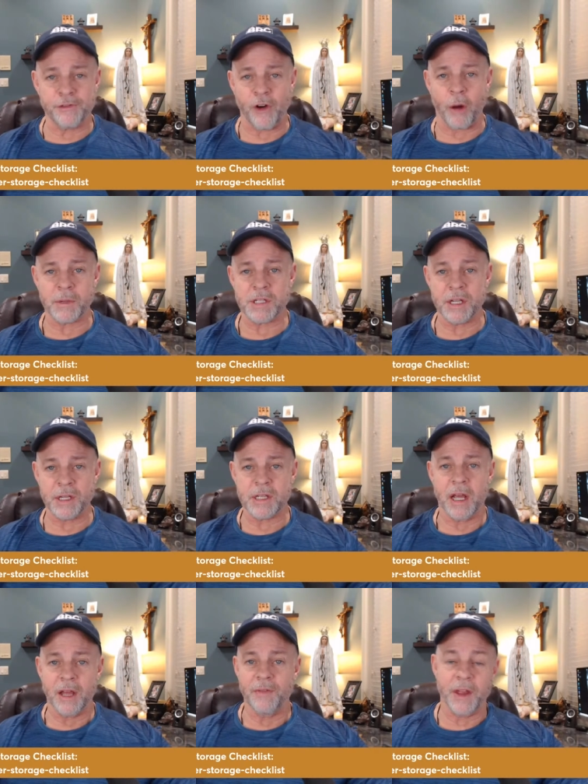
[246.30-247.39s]

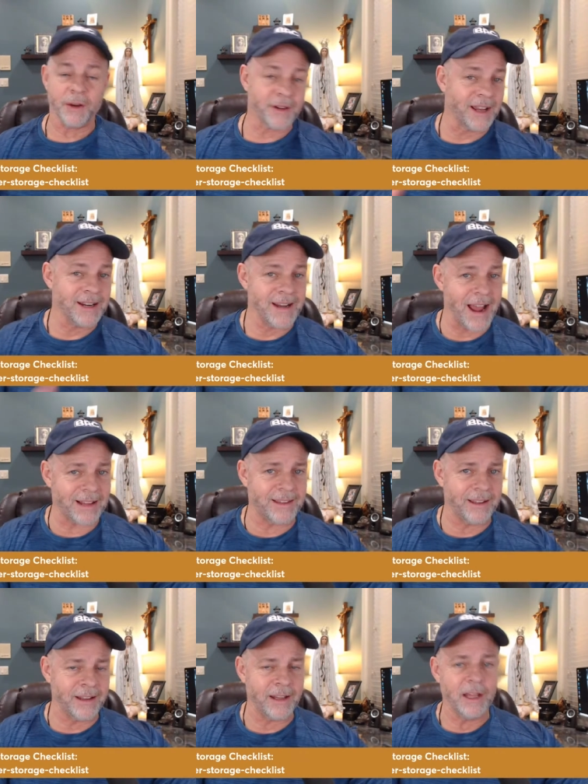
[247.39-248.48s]
pharmacies that are
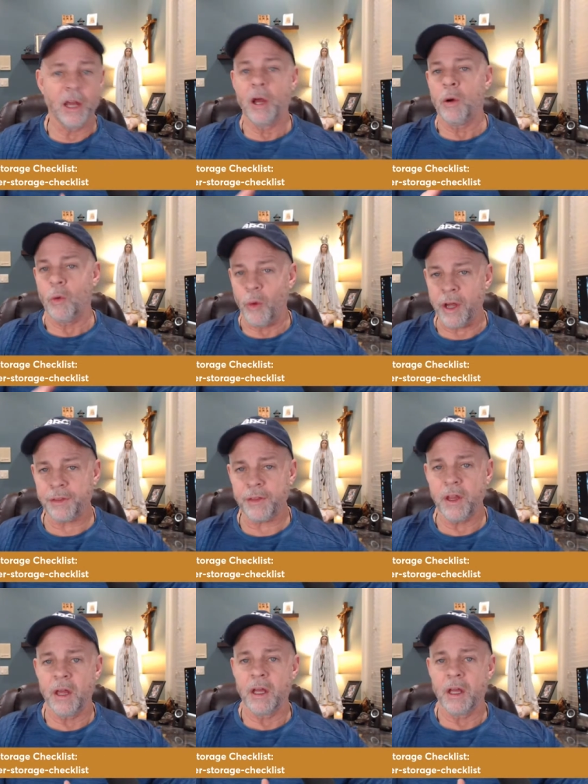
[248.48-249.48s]
connected with